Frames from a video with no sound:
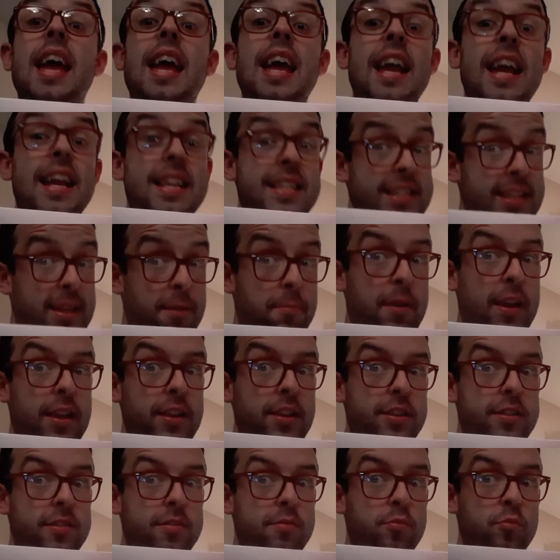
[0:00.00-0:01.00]
It's an
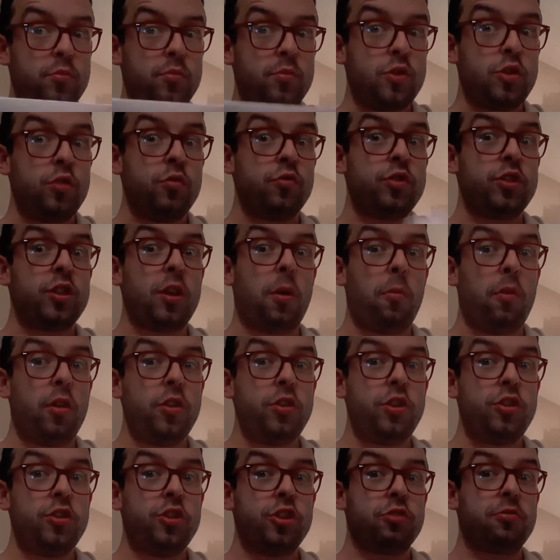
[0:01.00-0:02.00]
opinion. So someone
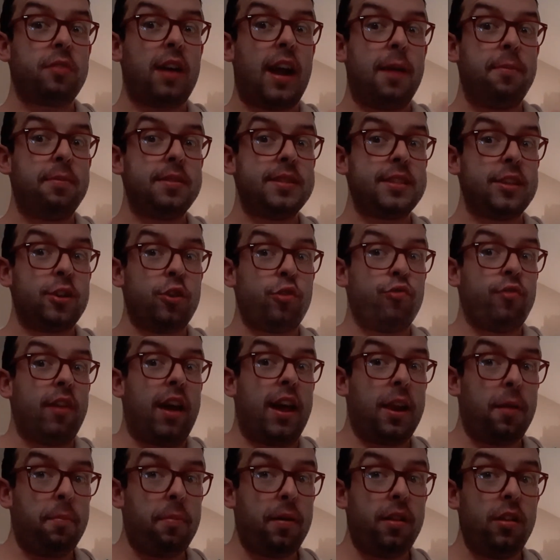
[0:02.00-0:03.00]
you describe as
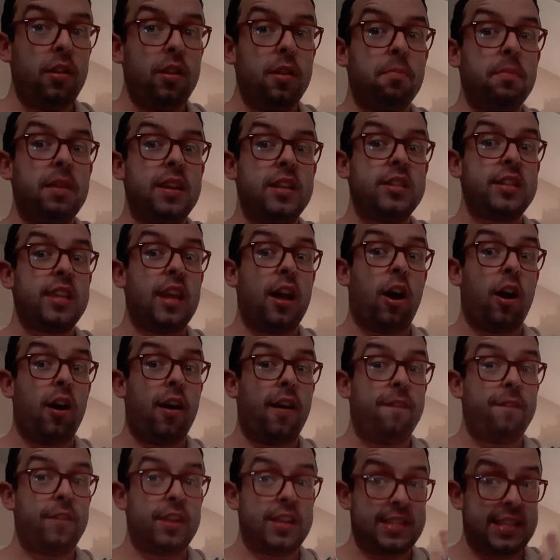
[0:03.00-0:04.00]
incredible means they are
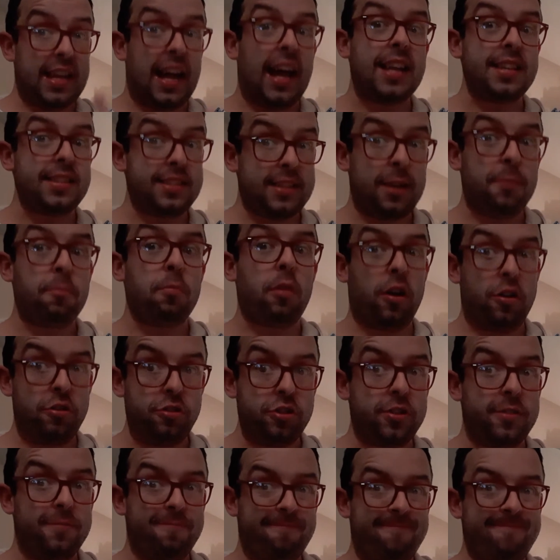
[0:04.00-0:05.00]
a fantastic
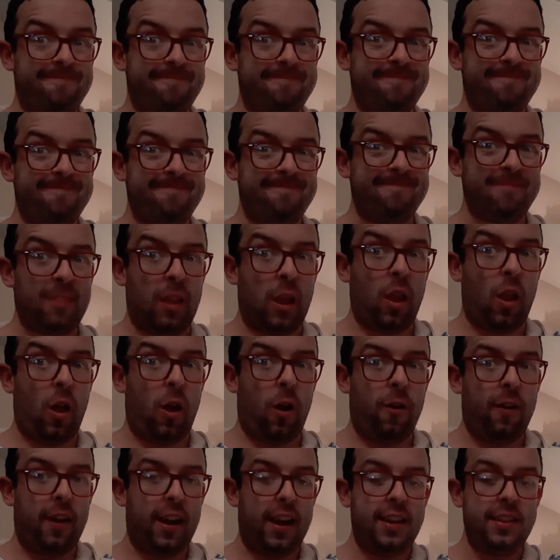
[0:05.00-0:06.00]
person.
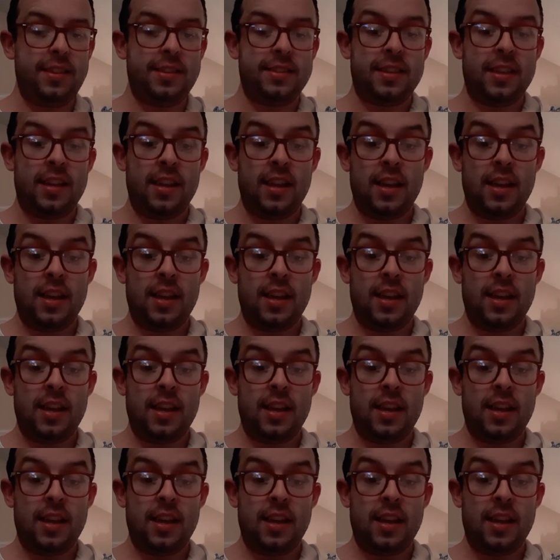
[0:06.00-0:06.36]
All right.